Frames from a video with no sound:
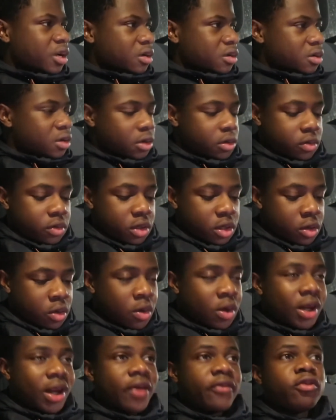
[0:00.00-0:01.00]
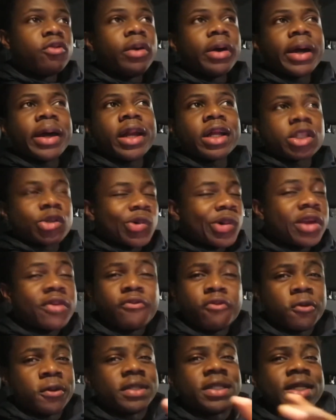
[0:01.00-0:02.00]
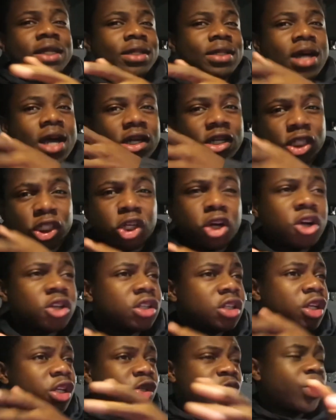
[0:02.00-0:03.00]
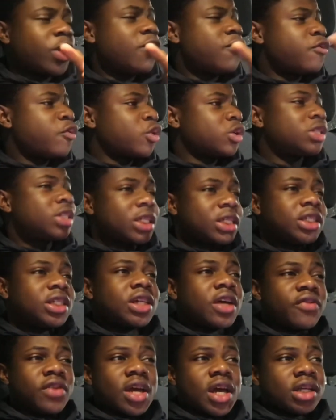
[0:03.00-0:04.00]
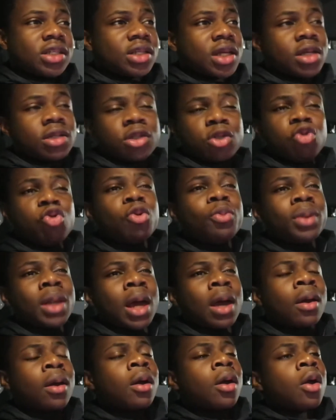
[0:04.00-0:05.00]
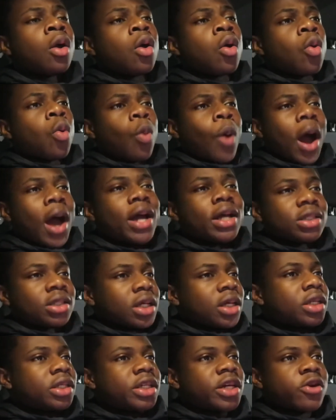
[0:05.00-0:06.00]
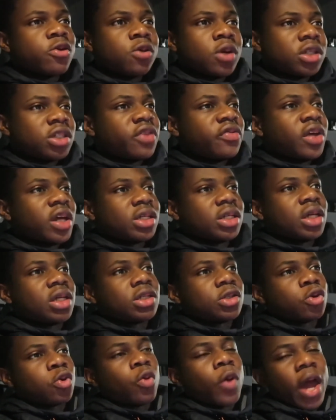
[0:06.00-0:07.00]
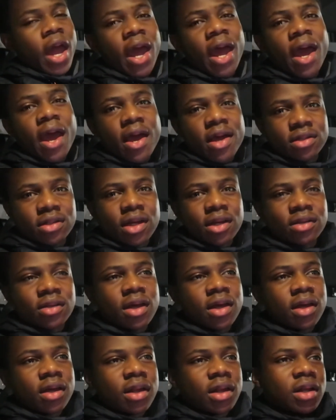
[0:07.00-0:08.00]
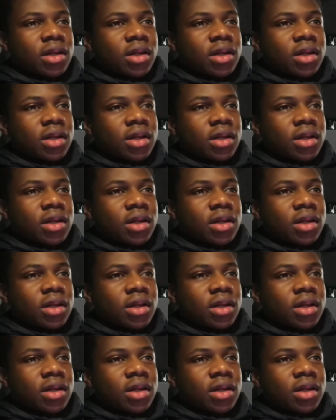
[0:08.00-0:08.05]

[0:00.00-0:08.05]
I don't know. If you look at a 2014 Dodge Charger and a 2014 Chevy SS, you're gonna be like, why is the interior on a Chevy SS so ass like that?